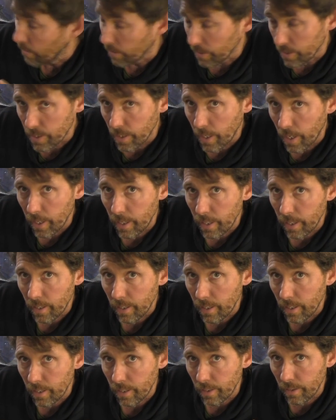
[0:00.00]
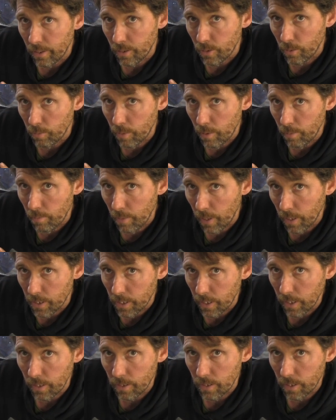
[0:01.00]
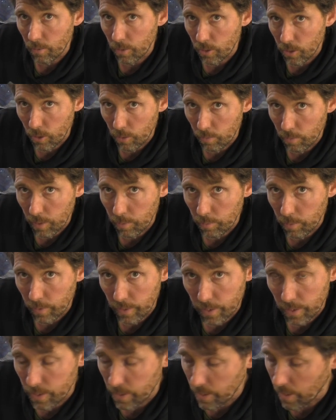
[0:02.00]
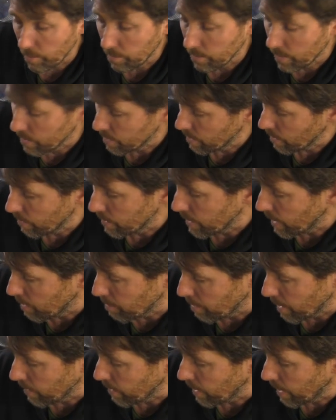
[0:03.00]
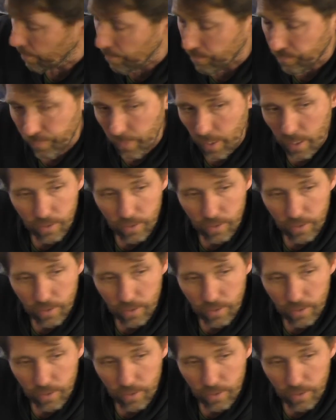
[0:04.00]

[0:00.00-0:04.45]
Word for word: Gotta say, this would be much easier with two people, this step, there's no doubt about that.